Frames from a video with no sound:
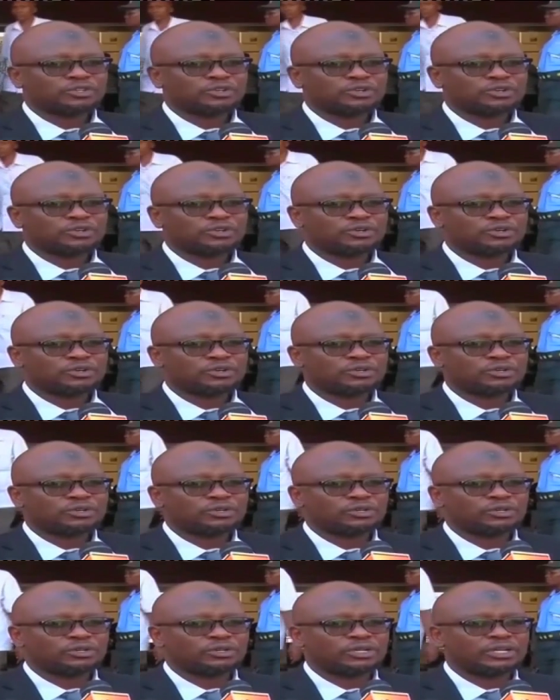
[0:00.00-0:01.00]
So
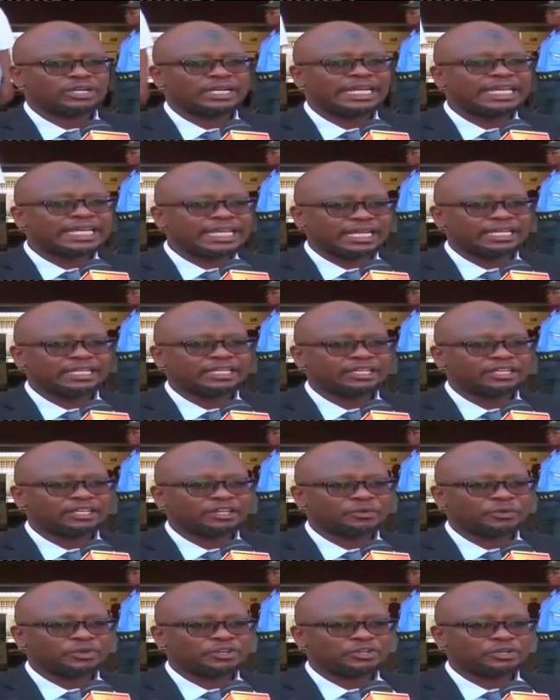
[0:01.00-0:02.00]
legally,
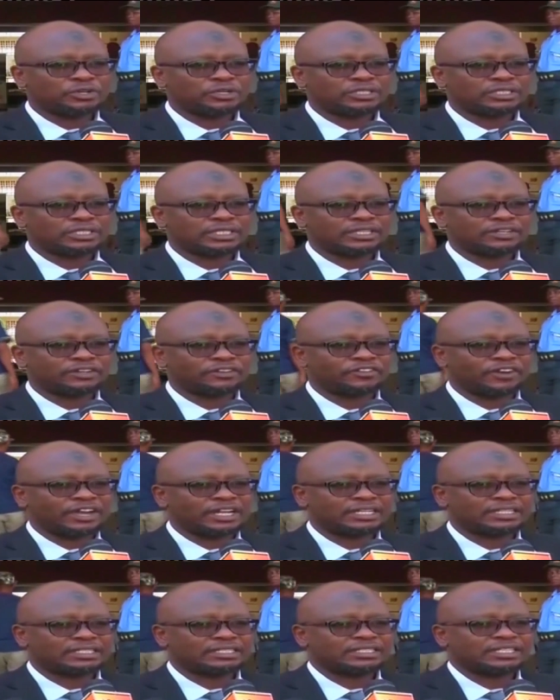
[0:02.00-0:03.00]

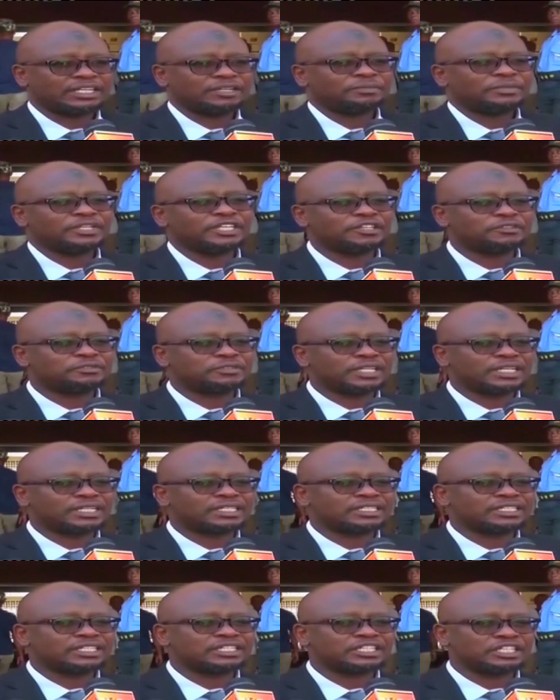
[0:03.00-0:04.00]
Grant still believes that
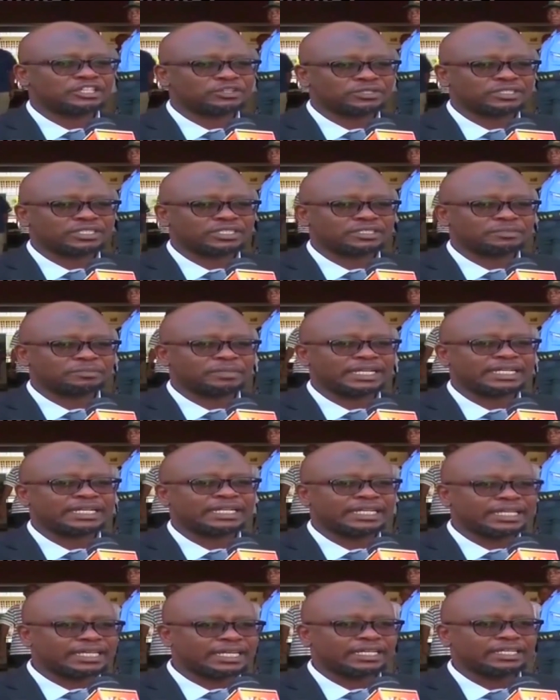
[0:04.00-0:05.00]
he's innocent, but
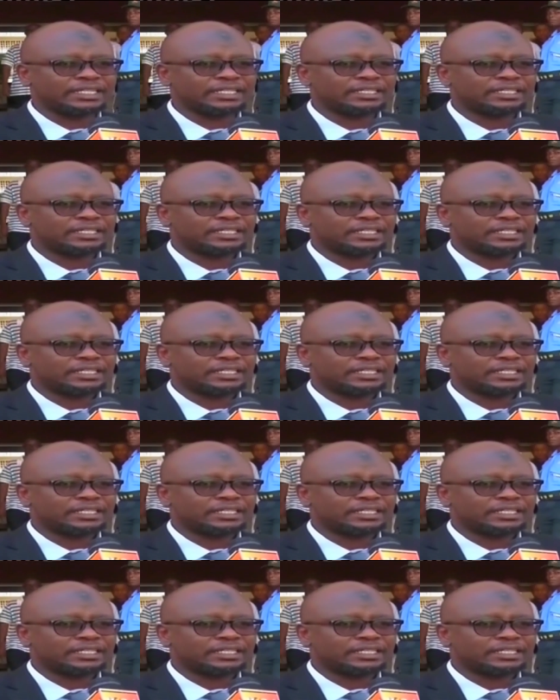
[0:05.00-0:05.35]
legally,